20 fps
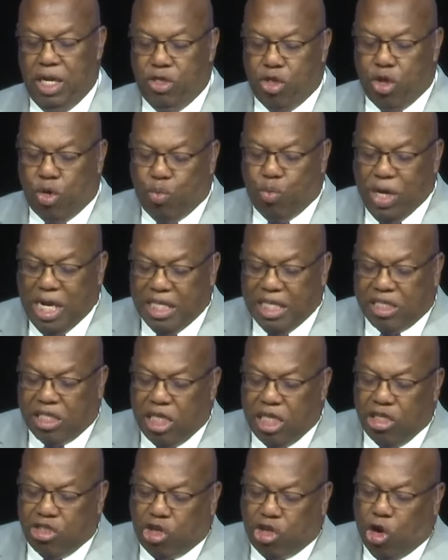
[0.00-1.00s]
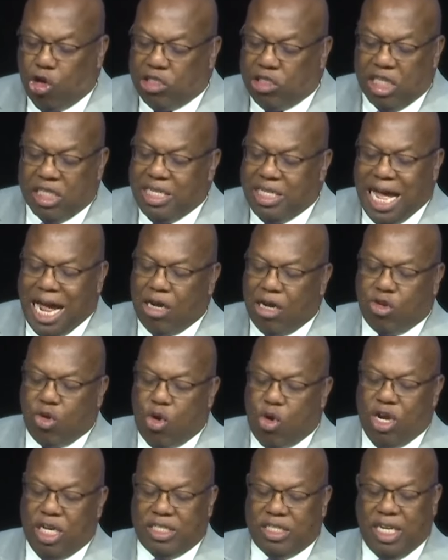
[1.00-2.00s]
The reason the church is not
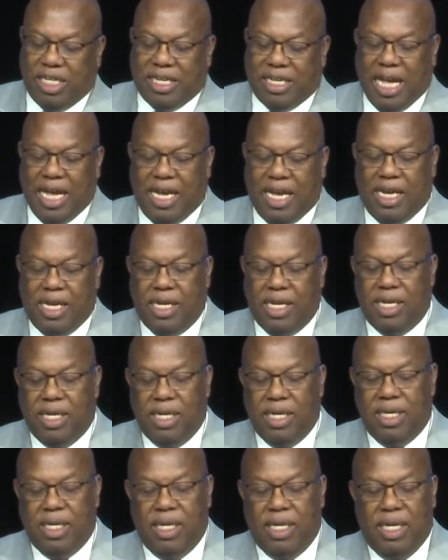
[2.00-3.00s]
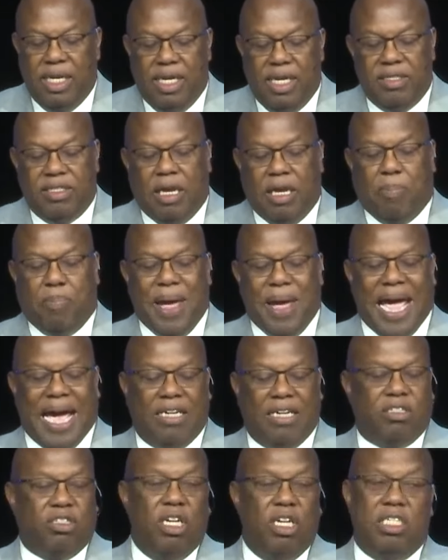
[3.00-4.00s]
growing today is the
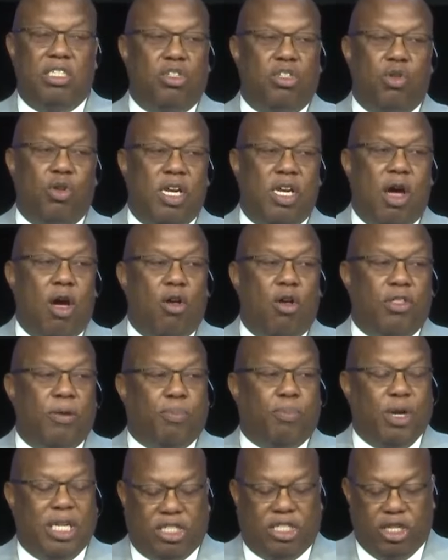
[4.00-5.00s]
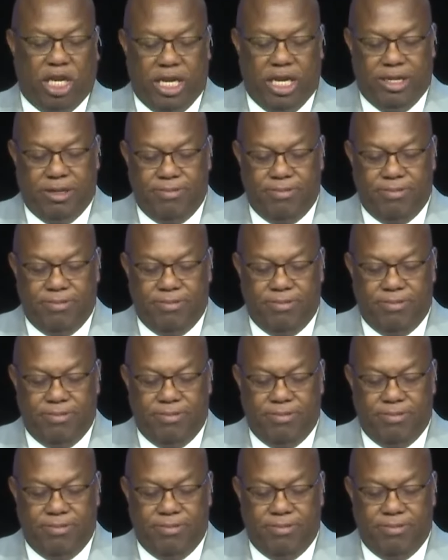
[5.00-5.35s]
pastor is doing all the preaching.